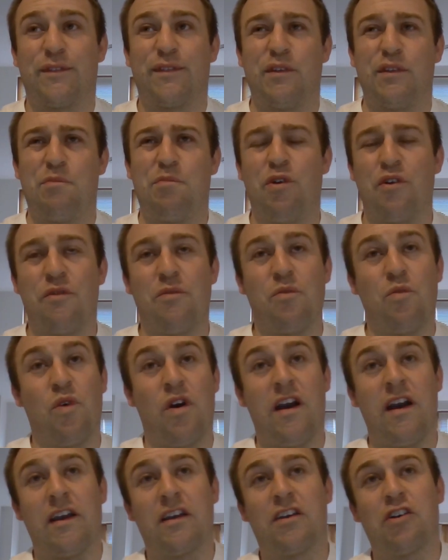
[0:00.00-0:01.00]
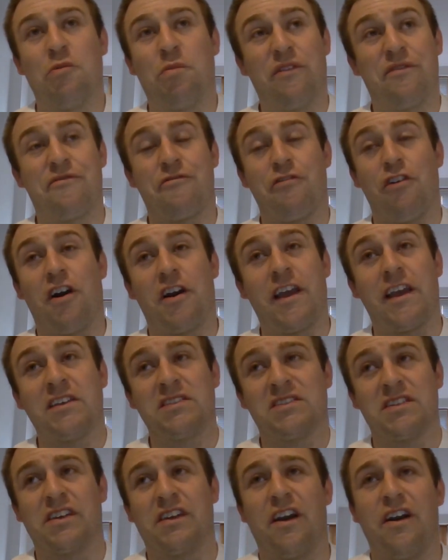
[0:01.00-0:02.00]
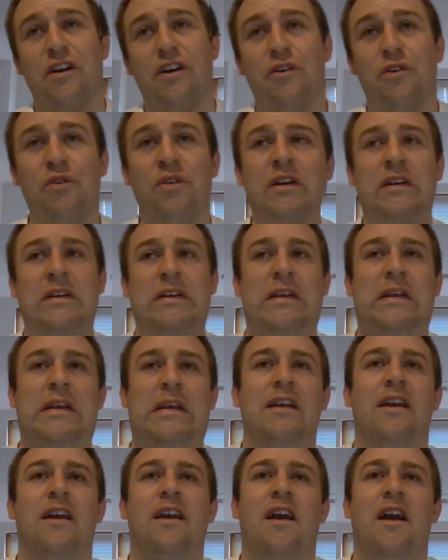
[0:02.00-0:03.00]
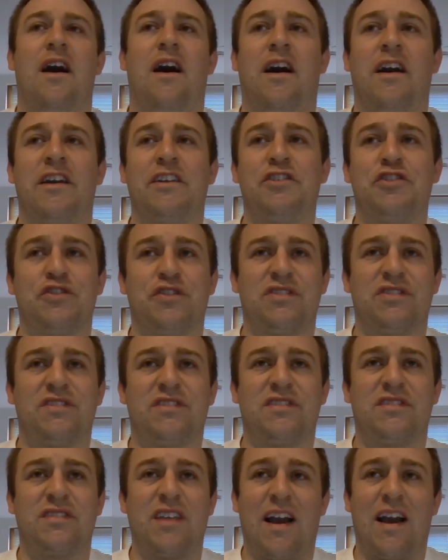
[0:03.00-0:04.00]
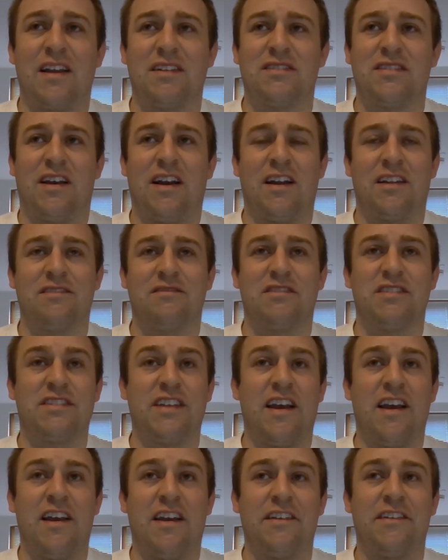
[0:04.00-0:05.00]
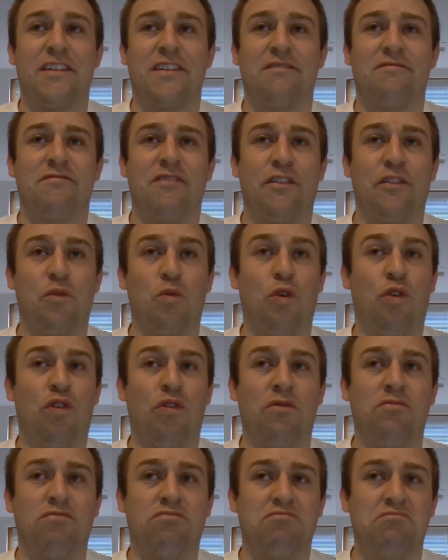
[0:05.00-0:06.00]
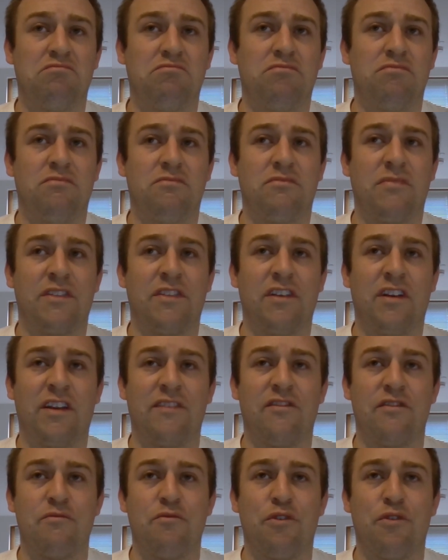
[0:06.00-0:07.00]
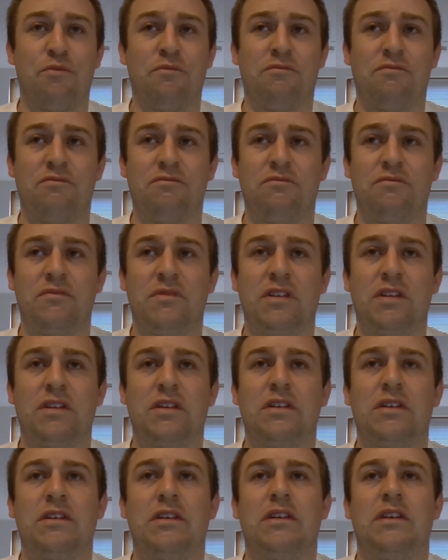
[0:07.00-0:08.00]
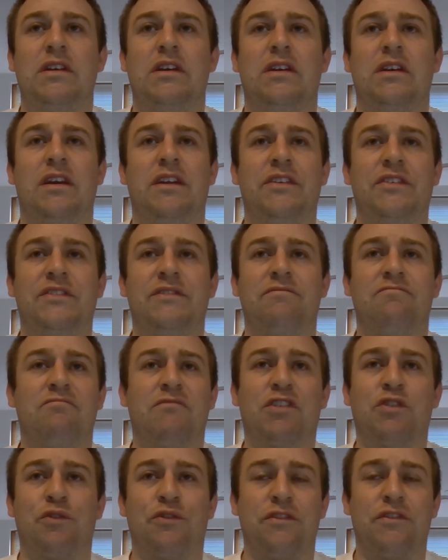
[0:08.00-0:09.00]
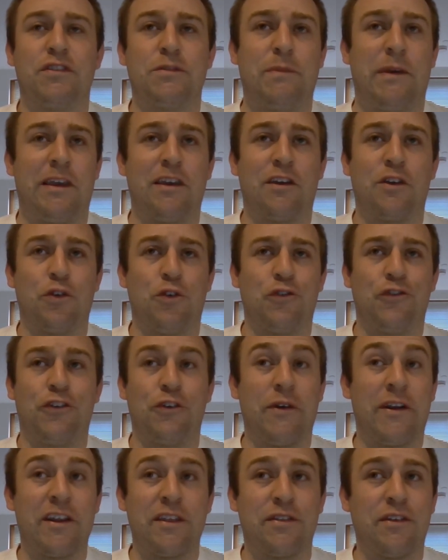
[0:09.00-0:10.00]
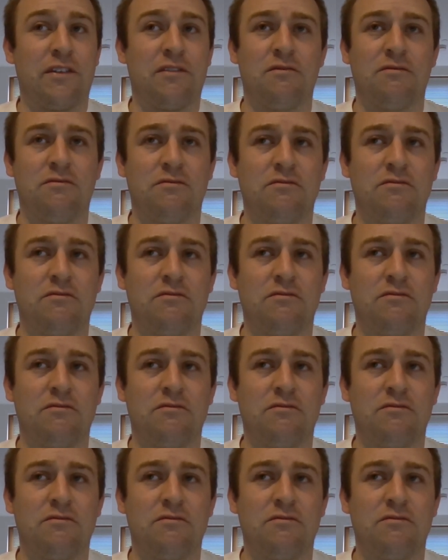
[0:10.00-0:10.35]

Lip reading: to the point where a couple of Fridays ago, I just sat and stared at the wall in the living room and couldn't speak or do anything.